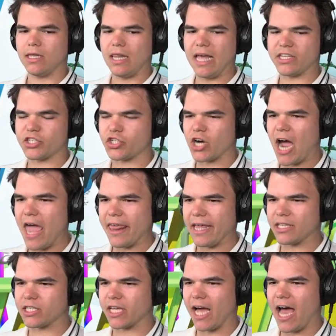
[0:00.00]
Let's try
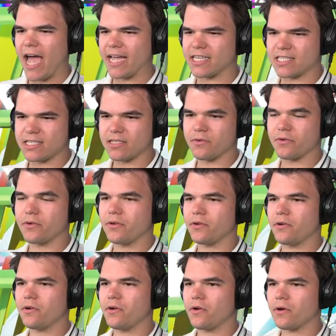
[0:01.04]
this, guys.
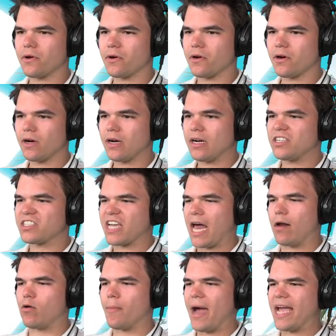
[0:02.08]
This
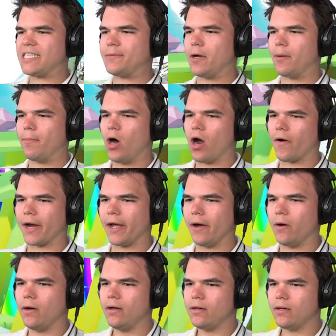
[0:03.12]
kind of reminds me of
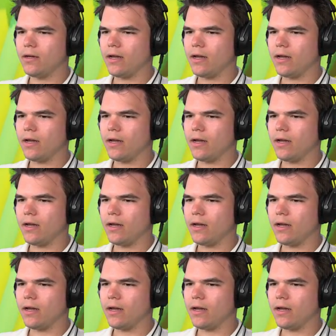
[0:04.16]
Mario.